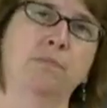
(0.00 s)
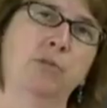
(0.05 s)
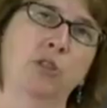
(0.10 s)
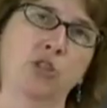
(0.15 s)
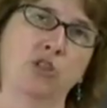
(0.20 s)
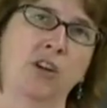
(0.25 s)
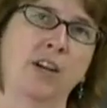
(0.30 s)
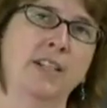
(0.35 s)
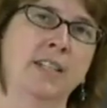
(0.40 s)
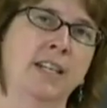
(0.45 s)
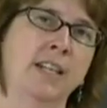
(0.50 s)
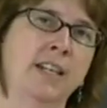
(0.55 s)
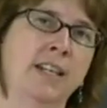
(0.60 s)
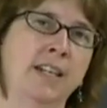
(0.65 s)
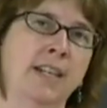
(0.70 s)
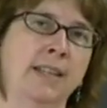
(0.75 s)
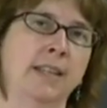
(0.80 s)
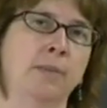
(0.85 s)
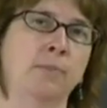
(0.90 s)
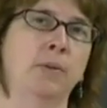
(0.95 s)
stressing
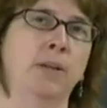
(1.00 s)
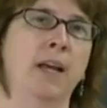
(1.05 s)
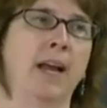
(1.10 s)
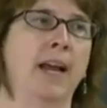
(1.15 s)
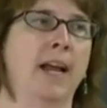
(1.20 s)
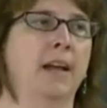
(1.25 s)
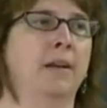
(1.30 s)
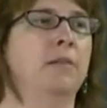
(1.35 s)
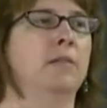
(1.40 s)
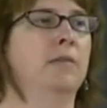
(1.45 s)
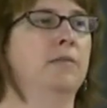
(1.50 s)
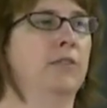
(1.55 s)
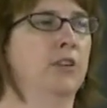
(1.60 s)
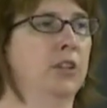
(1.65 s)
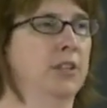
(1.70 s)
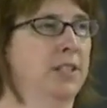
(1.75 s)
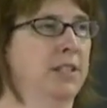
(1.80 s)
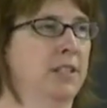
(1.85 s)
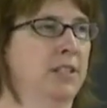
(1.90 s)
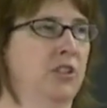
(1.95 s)
it at the plant
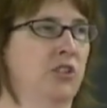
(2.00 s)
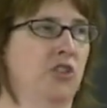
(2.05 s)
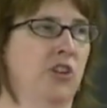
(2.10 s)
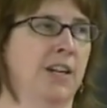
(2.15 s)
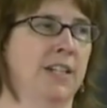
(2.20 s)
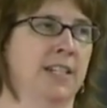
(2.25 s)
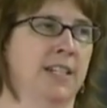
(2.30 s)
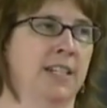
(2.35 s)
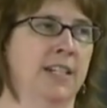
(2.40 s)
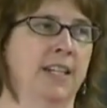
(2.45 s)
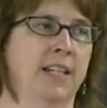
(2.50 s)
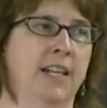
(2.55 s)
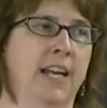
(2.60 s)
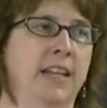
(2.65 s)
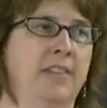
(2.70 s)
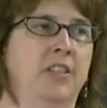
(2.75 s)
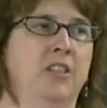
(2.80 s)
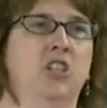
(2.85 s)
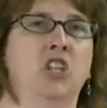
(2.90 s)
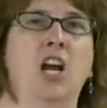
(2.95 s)
versus stressing it
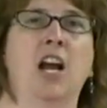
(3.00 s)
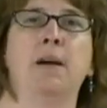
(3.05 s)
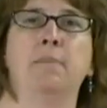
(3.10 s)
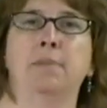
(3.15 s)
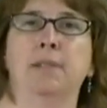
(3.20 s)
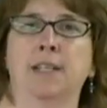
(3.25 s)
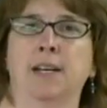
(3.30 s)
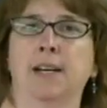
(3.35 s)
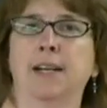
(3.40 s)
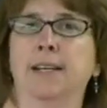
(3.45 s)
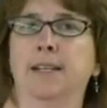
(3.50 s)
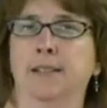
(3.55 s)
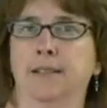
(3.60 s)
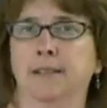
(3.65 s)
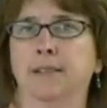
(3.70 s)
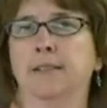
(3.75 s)
at the job site.